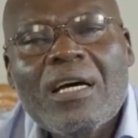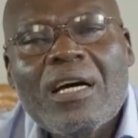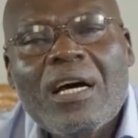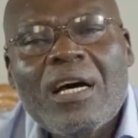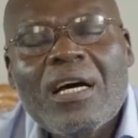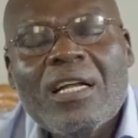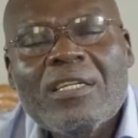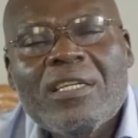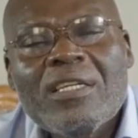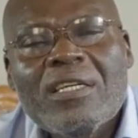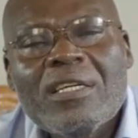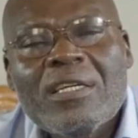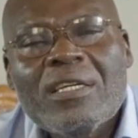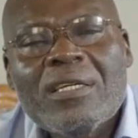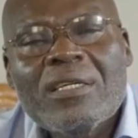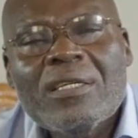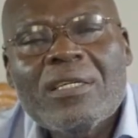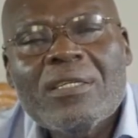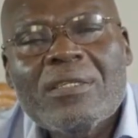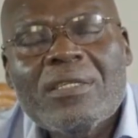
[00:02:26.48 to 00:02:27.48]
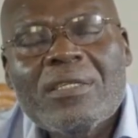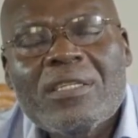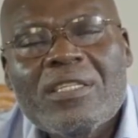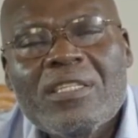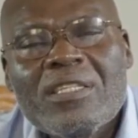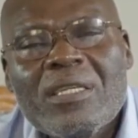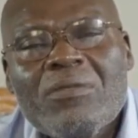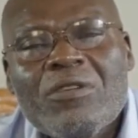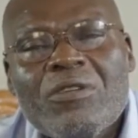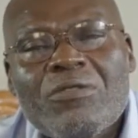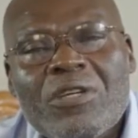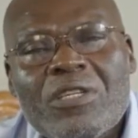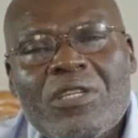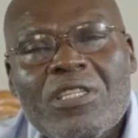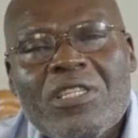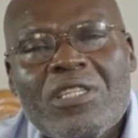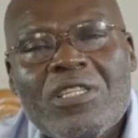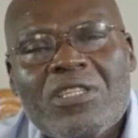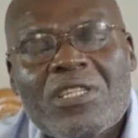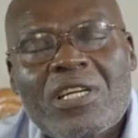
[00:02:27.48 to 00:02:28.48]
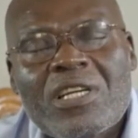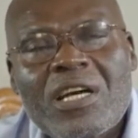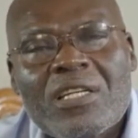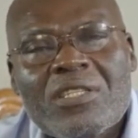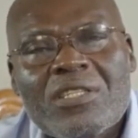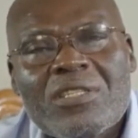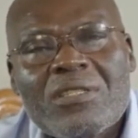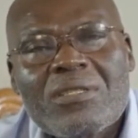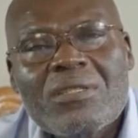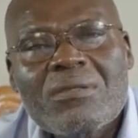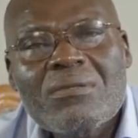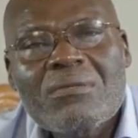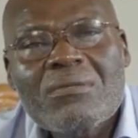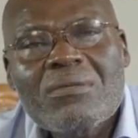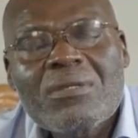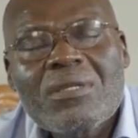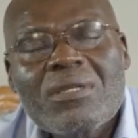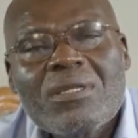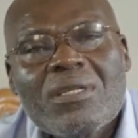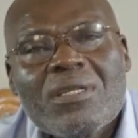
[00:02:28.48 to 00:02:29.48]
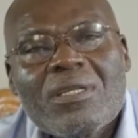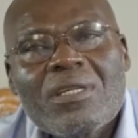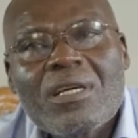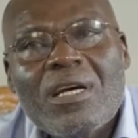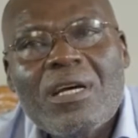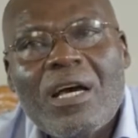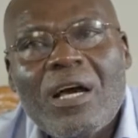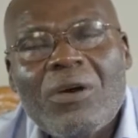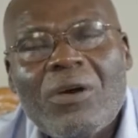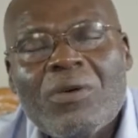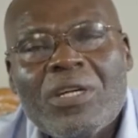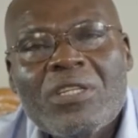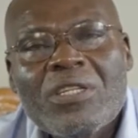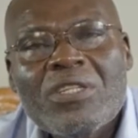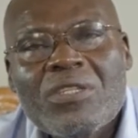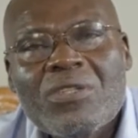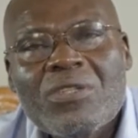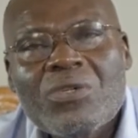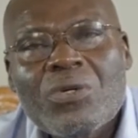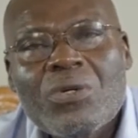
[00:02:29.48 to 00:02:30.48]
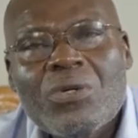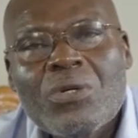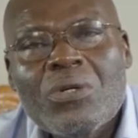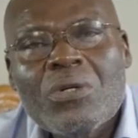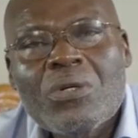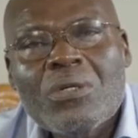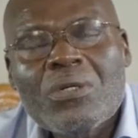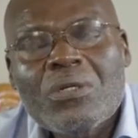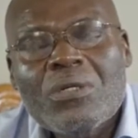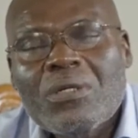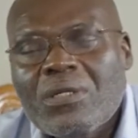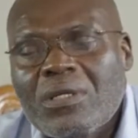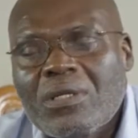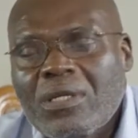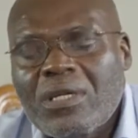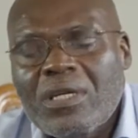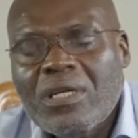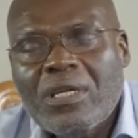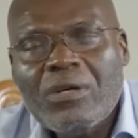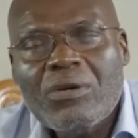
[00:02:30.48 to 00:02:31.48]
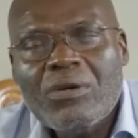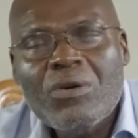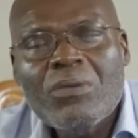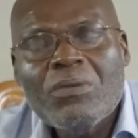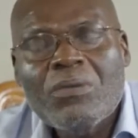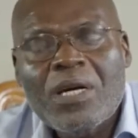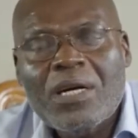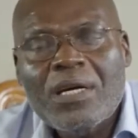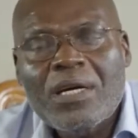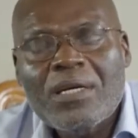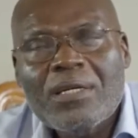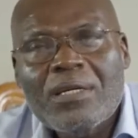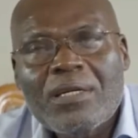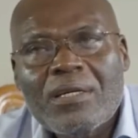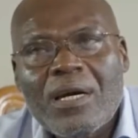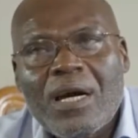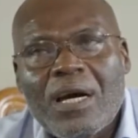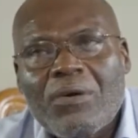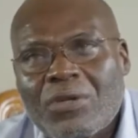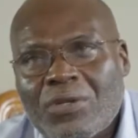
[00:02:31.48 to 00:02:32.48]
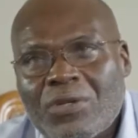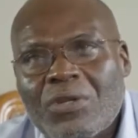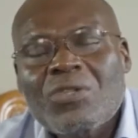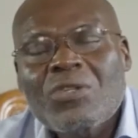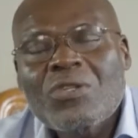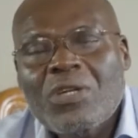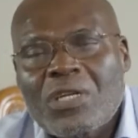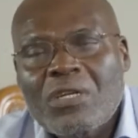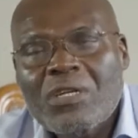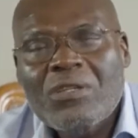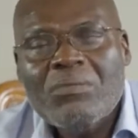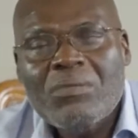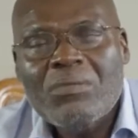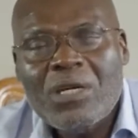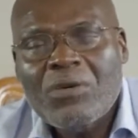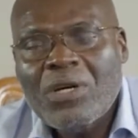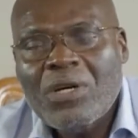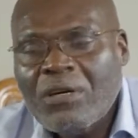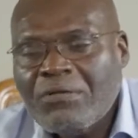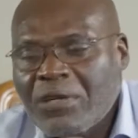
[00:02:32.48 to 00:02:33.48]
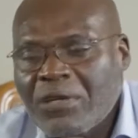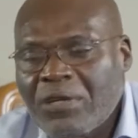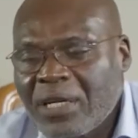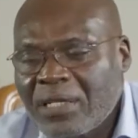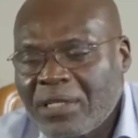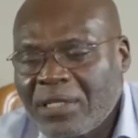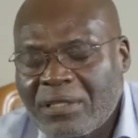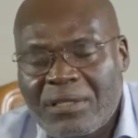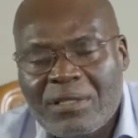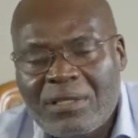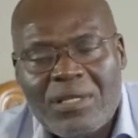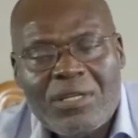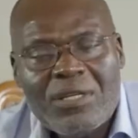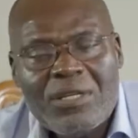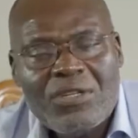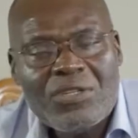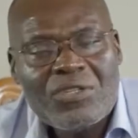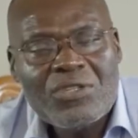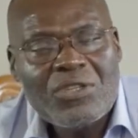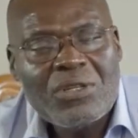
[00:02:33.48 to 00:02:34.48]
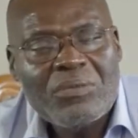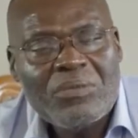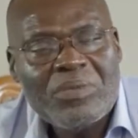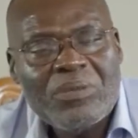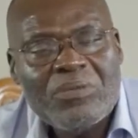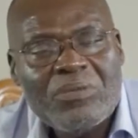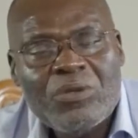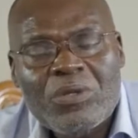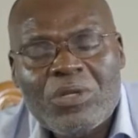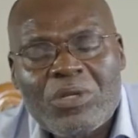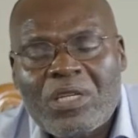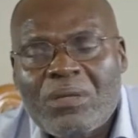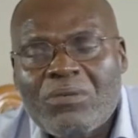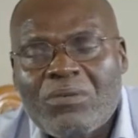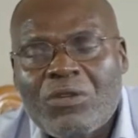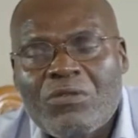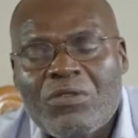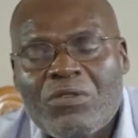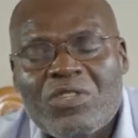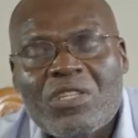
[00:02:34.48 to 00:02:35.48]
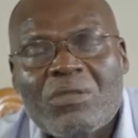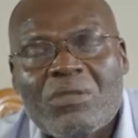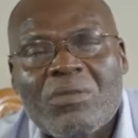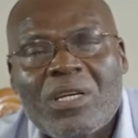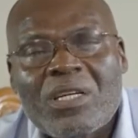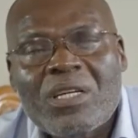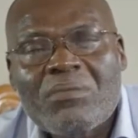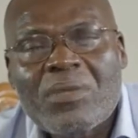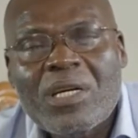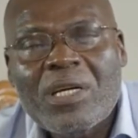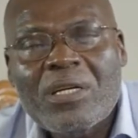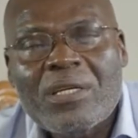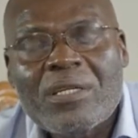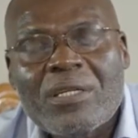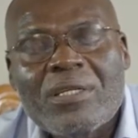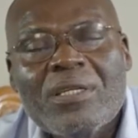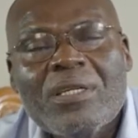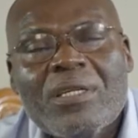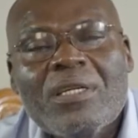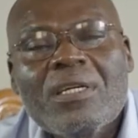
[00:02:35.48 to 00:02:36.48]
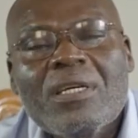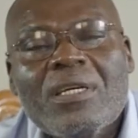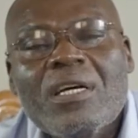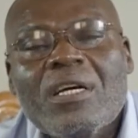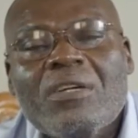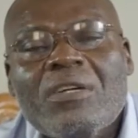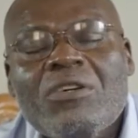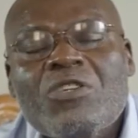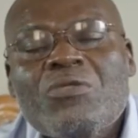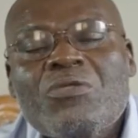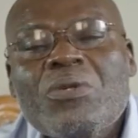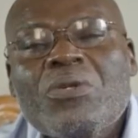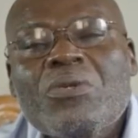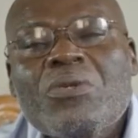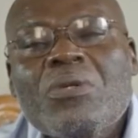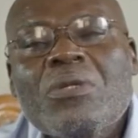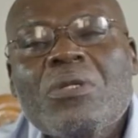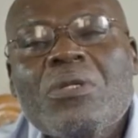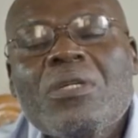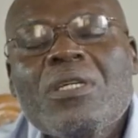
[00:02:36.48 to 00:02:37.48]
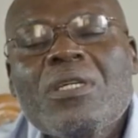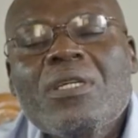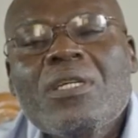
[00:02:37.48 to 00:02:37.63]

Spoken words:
And a day before the discharge, I went into a coma. I was just talking with my wife and some people who came to visit me at the hospital.